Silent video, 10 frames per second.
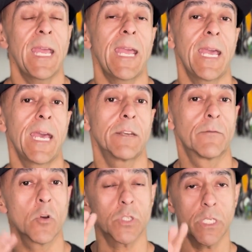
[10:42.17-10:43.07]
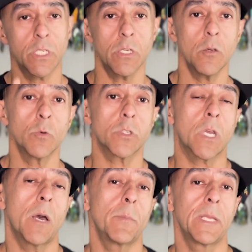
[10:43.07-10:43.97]
And version 2, which will
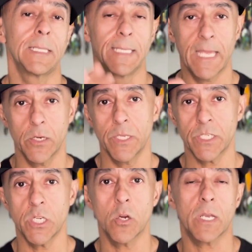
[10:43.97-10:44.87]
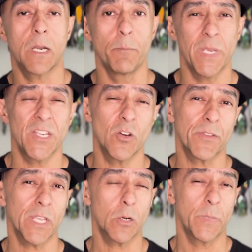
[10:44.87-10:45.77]
come later this year, kind of mid-year,
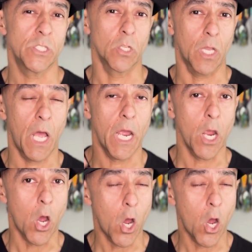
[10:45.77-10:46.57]
I think it'll be July,